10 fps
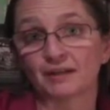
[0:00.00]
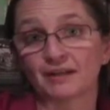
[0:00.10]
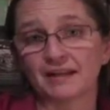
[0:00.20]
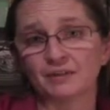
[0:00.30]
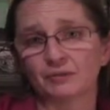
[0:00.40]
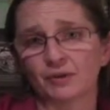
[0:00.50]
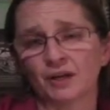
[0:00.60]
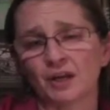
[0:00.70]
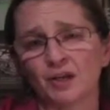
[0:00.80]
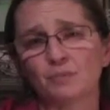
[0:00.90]
And that's for
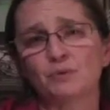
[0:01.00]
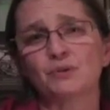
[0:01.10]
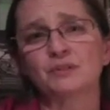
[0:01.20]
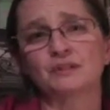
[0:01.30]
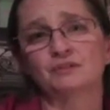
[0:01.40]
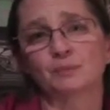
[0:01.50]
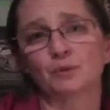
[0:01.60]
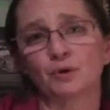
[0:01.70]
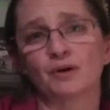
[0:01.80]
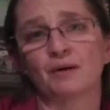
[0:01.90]
the beauty of the
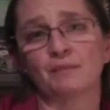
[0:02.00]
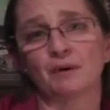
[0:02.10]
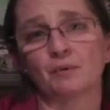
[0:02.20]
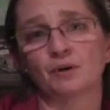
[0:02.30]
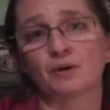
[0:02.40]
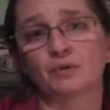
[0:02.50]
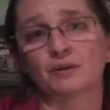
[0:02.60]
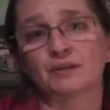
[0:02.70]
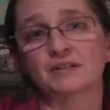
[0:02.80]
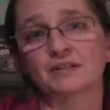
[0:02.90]
program I work
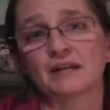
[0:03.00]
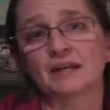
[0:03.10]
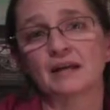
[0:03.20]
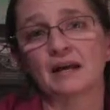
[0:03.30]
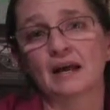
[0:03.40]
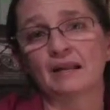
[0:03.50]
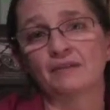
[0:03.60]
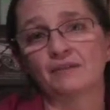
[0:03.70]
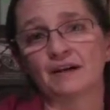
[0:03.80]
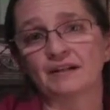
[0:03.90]
with, and
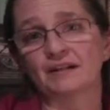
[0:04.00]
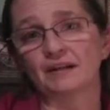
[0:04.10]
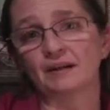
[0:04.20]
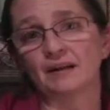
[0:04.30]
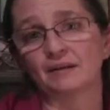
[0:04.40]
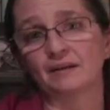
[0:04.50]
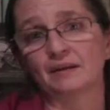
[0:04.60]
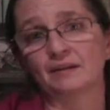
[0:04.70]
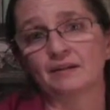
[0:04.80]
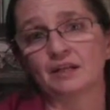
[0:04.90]
the fact that I can
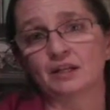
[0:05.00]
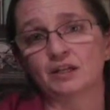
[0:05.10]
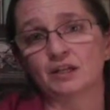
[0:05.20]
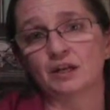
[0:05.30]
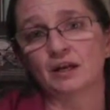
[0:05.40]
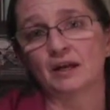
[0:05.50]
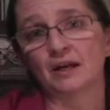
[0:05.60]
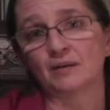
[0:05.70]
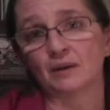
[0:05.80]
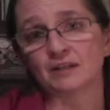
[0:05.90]
teach
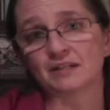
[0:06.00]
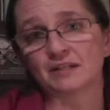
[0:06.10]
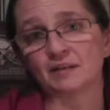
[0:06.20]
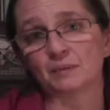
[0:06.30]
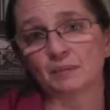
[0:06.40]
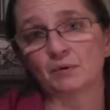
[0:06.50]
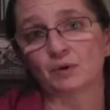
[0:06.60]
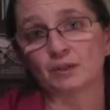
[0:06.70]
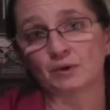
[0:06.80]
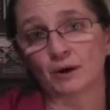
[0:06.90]
and resident, the people who
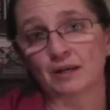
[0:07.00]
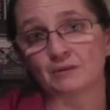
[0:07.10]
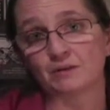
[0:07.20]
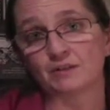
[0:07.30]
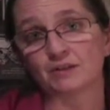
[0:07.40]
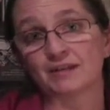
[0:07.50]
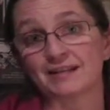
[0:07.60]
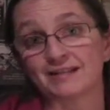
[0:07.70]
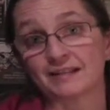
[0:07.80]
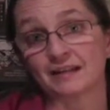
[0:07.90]
are trained with us
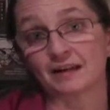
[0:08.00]
can see